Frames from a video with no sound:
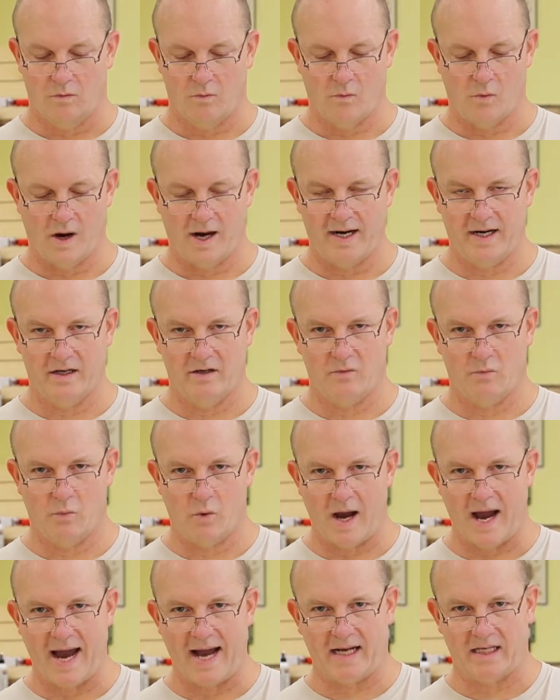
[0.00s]
wired
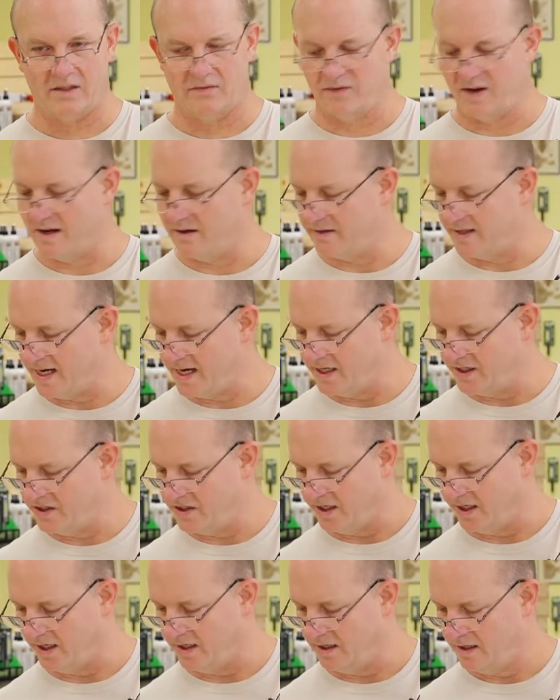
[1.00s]
wax
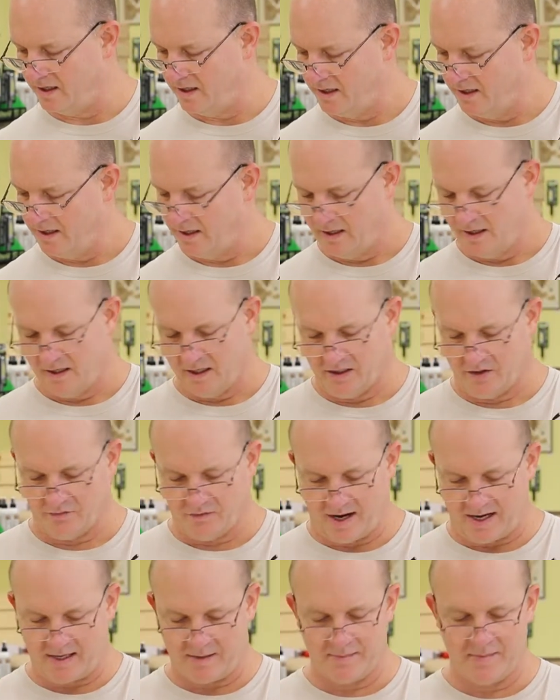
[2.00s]
foundation, it's
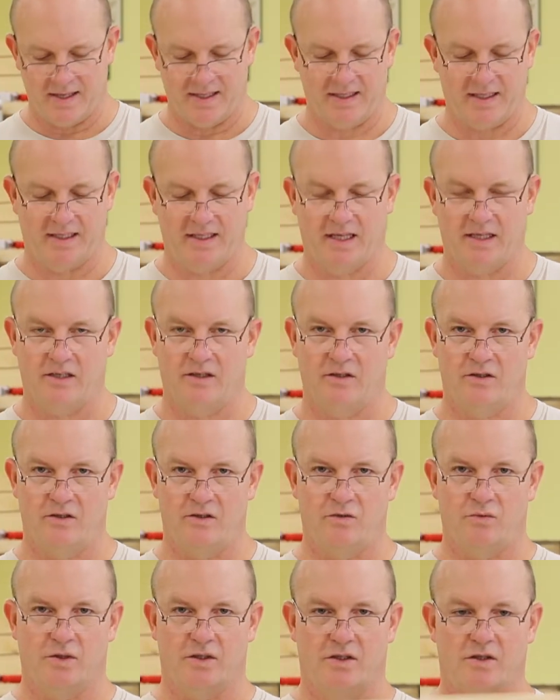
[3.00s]
recommended that you
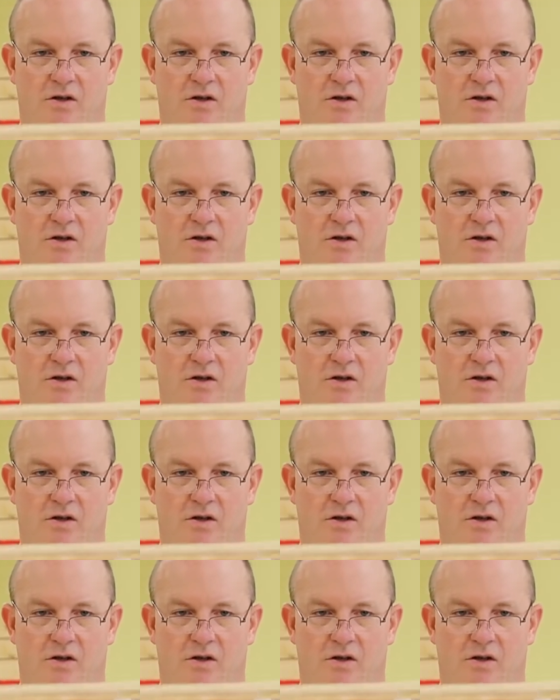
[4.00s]
use what's